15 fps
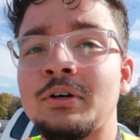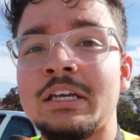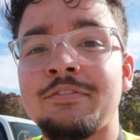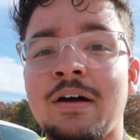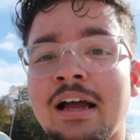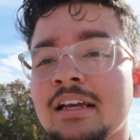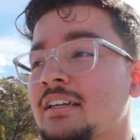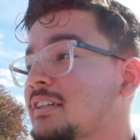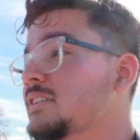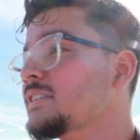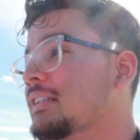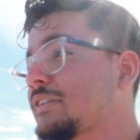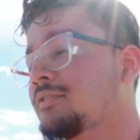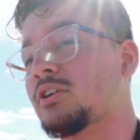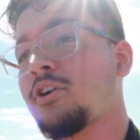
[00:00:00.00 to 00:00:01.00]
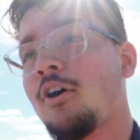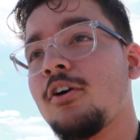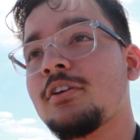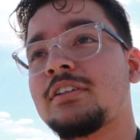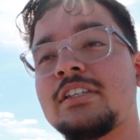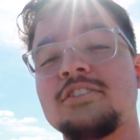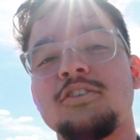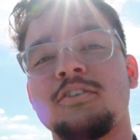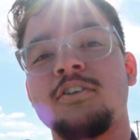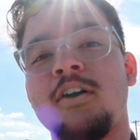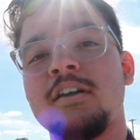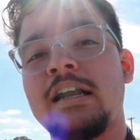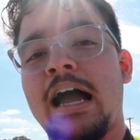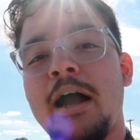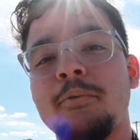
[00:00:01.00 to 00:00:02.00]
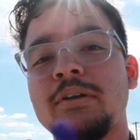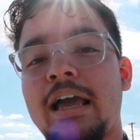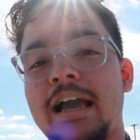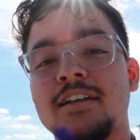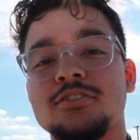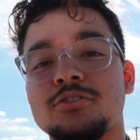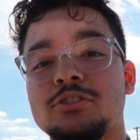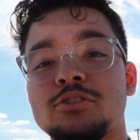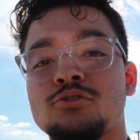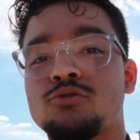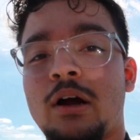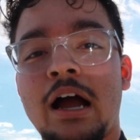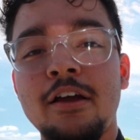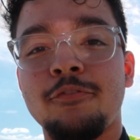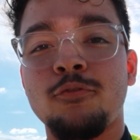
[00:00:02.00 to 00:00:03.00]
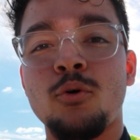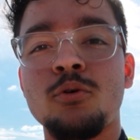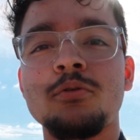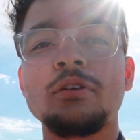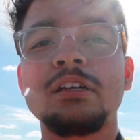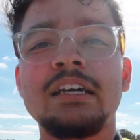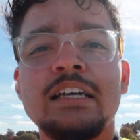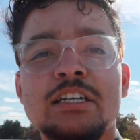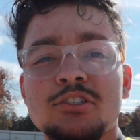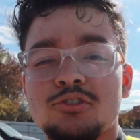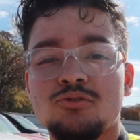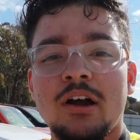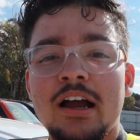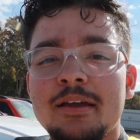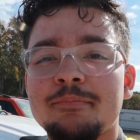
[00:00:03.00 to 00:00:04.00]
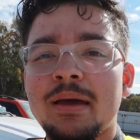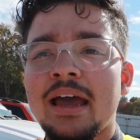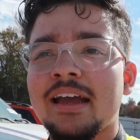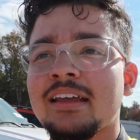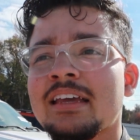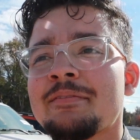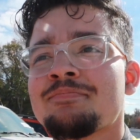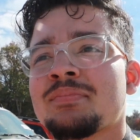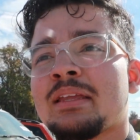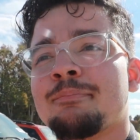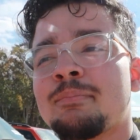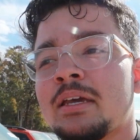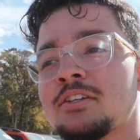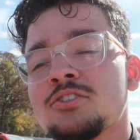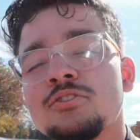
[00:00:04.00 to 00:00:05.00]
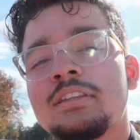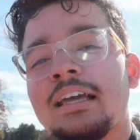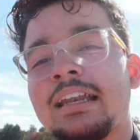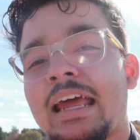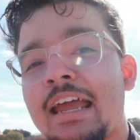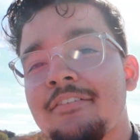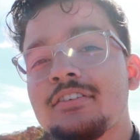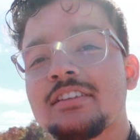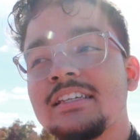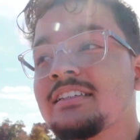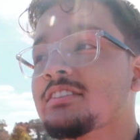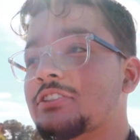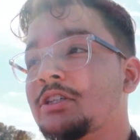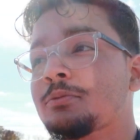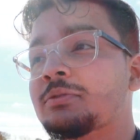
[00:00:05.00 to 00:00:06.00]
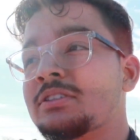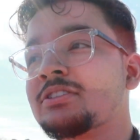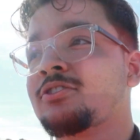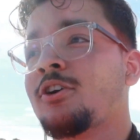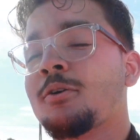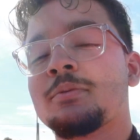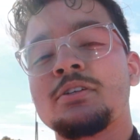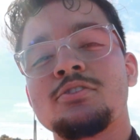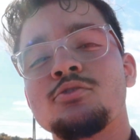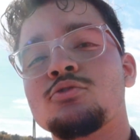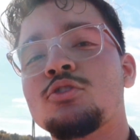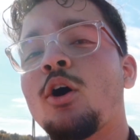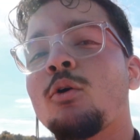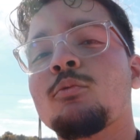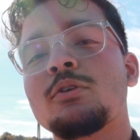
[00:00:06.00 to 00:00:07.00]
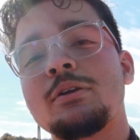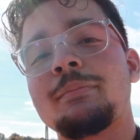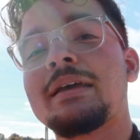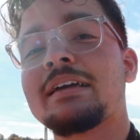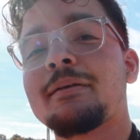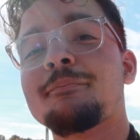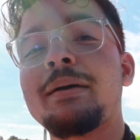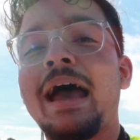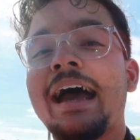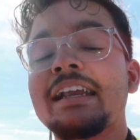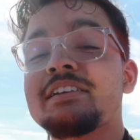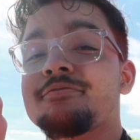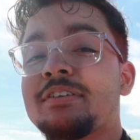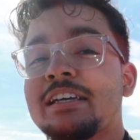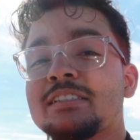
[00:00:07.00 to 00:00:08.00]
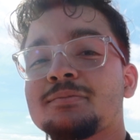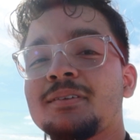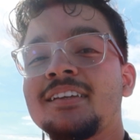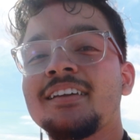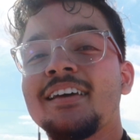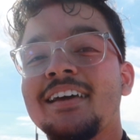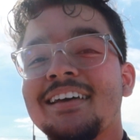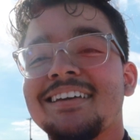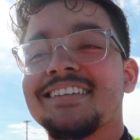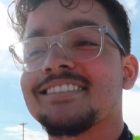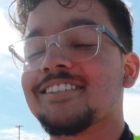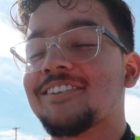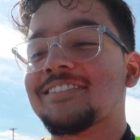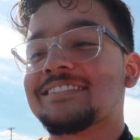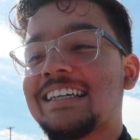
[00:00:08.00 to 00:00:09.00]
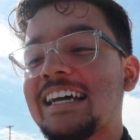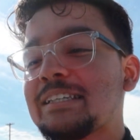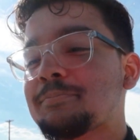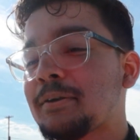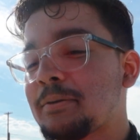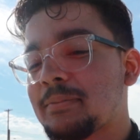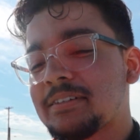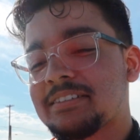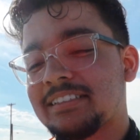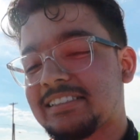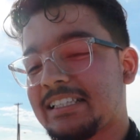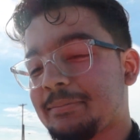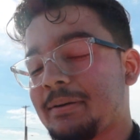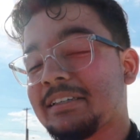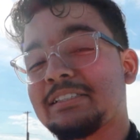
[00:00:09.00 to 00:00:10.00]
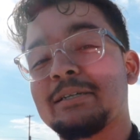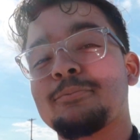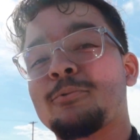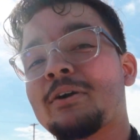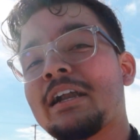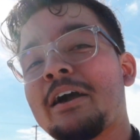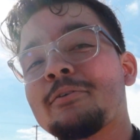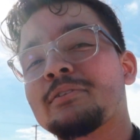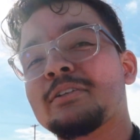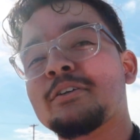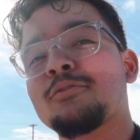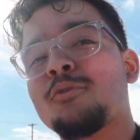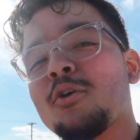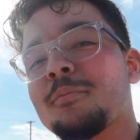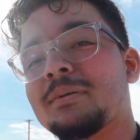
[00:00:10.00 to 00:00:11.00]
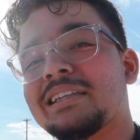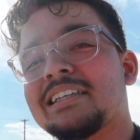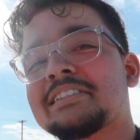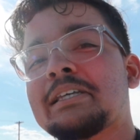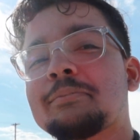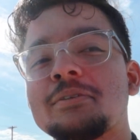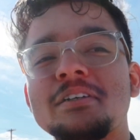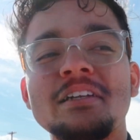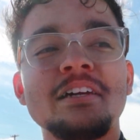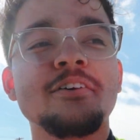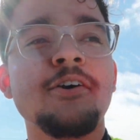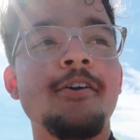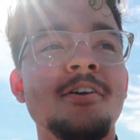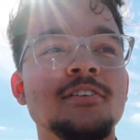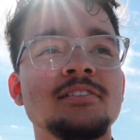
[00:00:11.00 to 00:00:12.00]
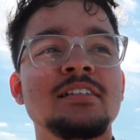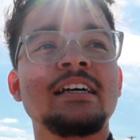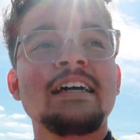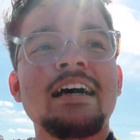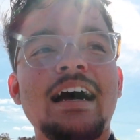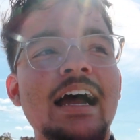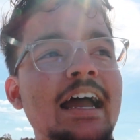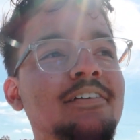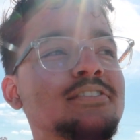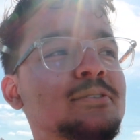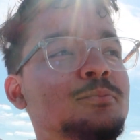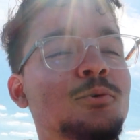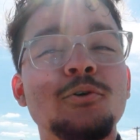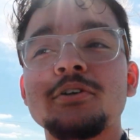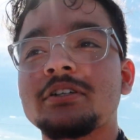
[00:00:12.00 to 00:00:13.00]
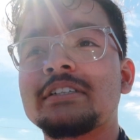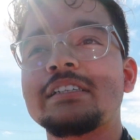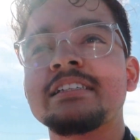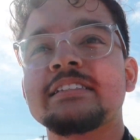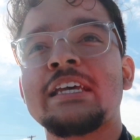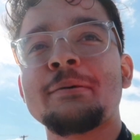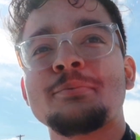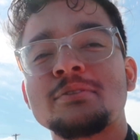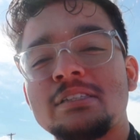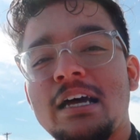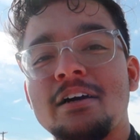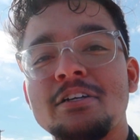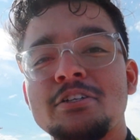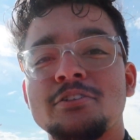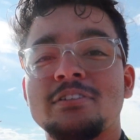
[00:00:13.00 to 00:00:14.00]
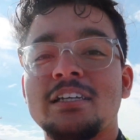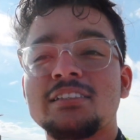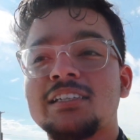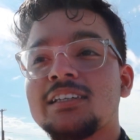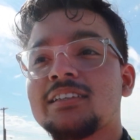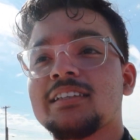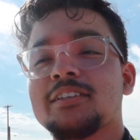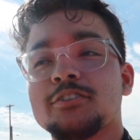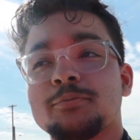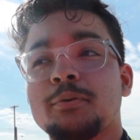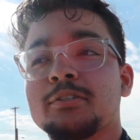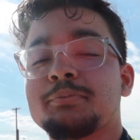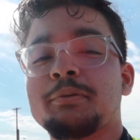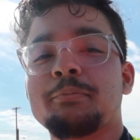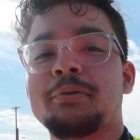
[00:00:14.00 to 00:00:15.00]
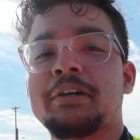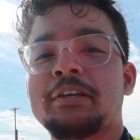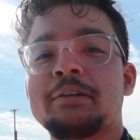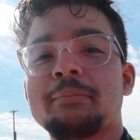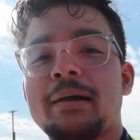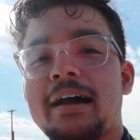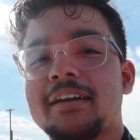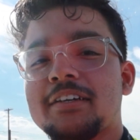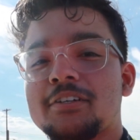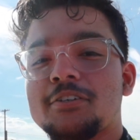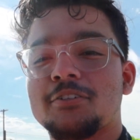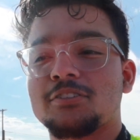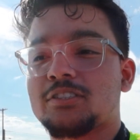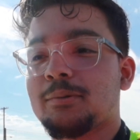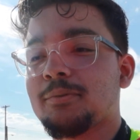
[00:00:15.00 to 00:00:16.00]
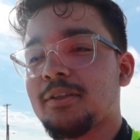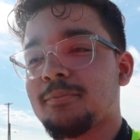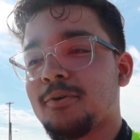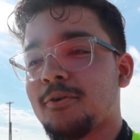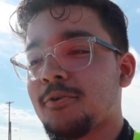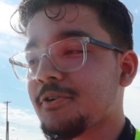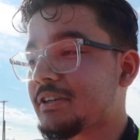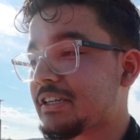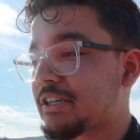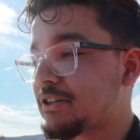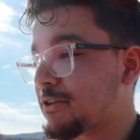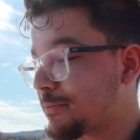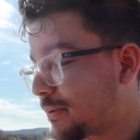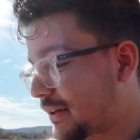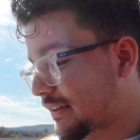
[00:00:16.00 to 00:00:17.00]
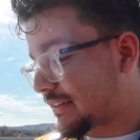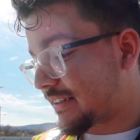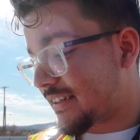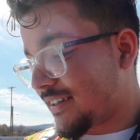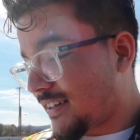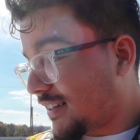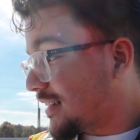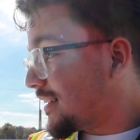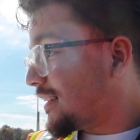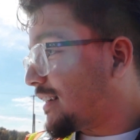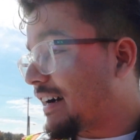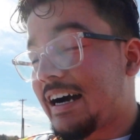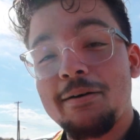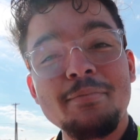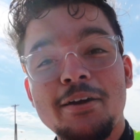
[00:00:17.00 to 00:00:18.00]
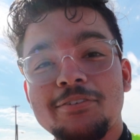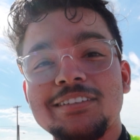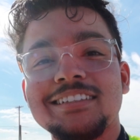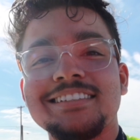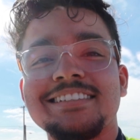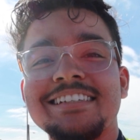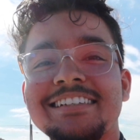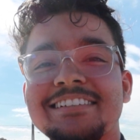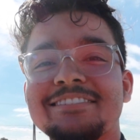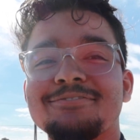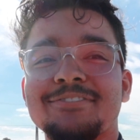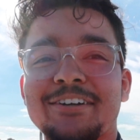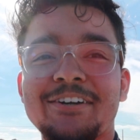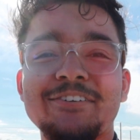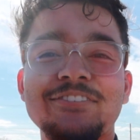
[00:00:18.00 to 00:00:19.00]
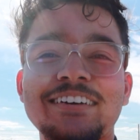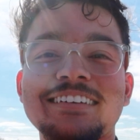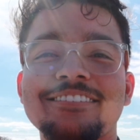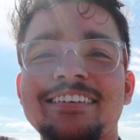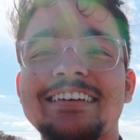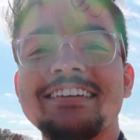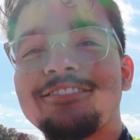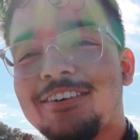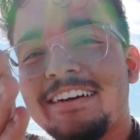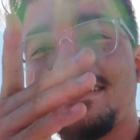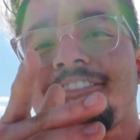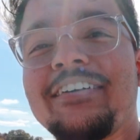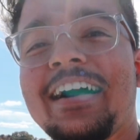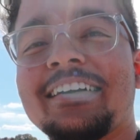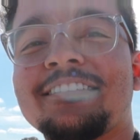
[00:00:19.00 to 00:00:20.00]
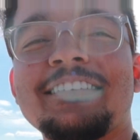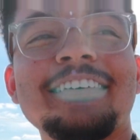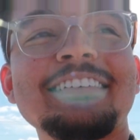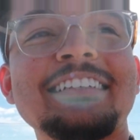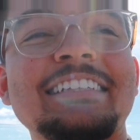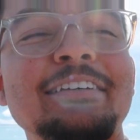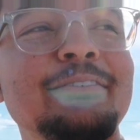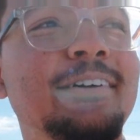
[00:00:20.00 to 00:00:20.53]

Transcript: if the car did turn on, I would actually drive forward, drive back. Make sure that everything is good with this car, because you don't want to make a bad investment. So that's pretty much the step-by-step what I would look for. But let's keep looking at cars. I have some more good examples out here. They said that they're supposed to be bringing them out here. Some of them are already here, but I'm not really seeing them, bro. But we're gonna find them though. Let's keep